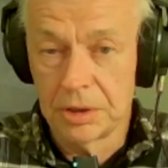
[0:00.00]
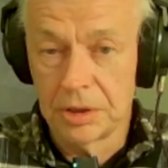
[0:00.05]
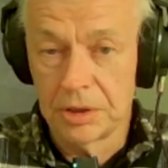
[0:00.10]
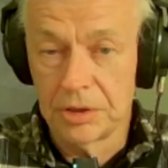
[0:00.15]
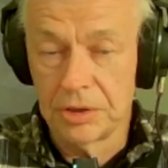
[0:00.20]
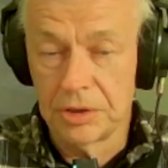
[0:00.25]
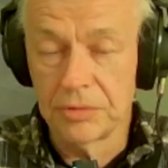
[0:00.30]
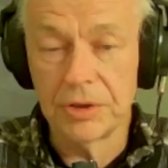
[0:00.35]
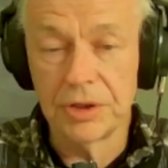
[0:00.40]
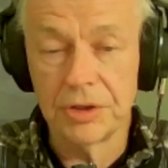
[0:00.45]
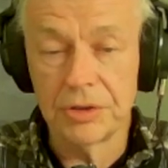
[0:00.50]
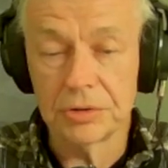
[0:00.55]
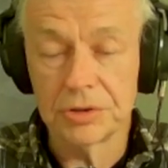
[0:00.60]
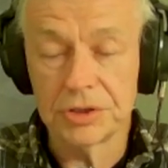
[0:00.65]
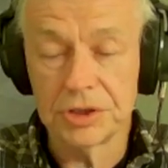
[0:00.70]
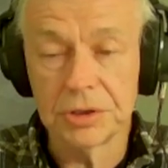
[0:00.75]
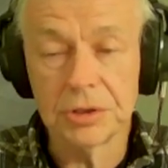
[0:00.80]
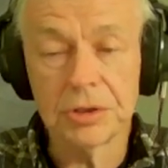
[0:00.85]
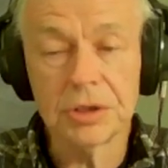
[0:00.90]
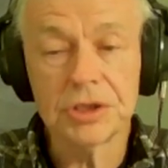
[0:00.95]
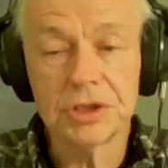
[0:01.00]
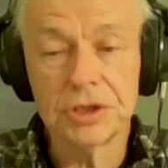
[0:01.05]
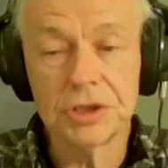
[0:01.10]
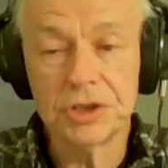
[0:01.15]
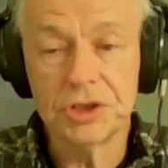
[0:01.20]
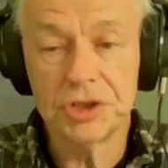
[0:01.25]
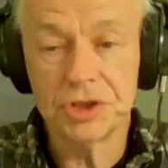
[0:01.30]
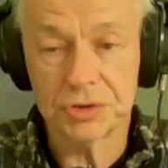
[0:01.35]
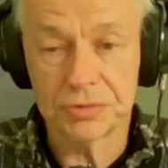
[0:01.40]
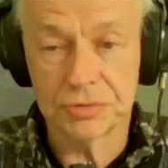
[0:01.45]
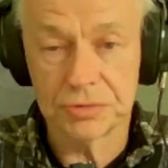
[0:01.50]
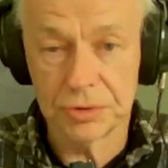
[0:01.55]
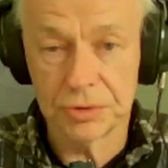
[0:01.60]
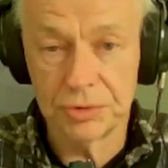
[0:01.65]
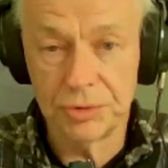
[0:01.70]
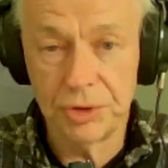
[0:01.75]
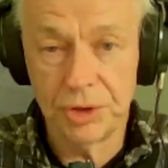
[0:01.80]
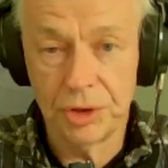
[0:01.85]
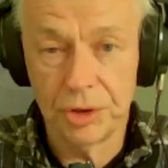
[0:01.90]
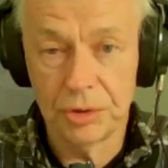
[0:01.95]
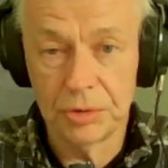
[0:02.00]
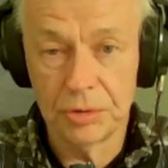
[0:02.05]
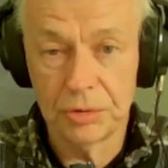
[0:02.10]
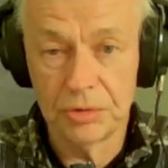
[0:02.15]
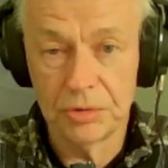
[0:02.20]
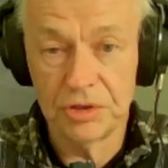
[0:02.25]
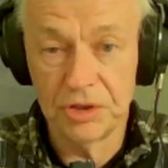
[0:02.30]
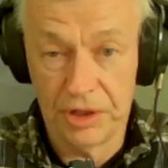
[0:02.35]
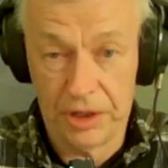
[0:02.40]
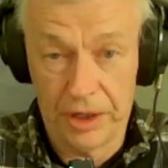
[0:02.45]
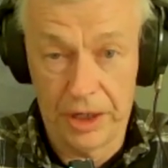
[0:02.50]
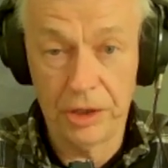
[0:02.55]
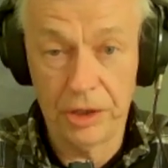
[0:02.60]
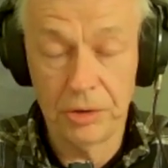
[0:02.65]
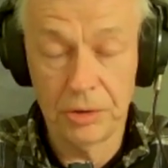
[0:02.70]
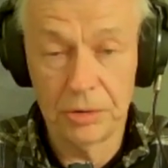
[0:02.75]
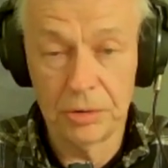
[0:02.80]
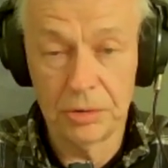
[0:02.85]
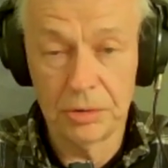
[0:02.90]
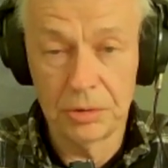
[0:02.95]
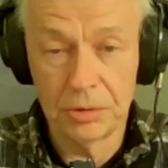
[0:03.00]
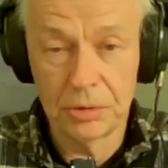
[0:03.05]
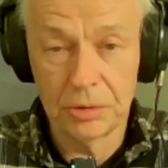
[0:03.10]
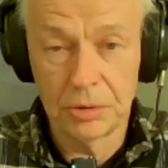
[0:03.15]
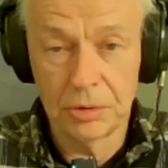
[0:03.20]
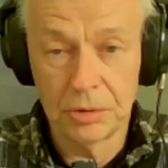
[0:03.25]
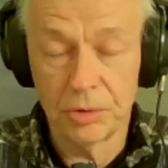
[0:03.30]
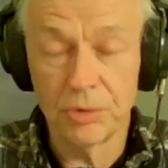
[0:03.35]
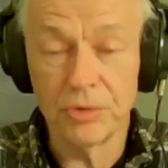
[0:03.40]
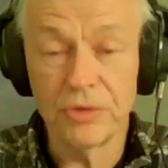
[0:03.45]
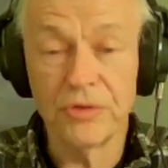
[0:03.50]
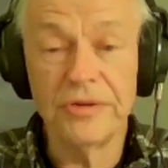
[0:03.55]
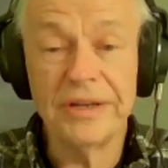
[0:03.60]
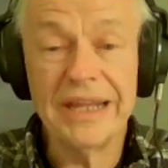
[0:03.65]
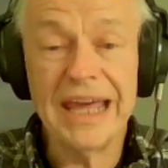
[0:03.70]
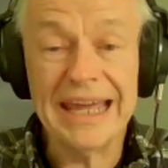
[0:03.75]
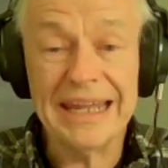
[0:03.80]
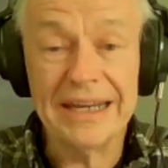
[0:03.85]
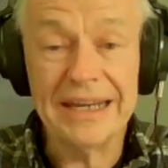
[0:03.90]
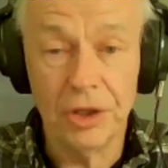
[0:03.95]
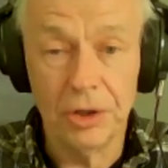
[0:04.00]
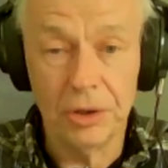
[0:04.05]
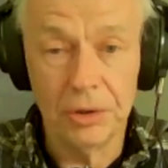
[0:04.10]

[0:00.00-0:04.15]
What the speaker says: they're either seriously screwed today or they're dead.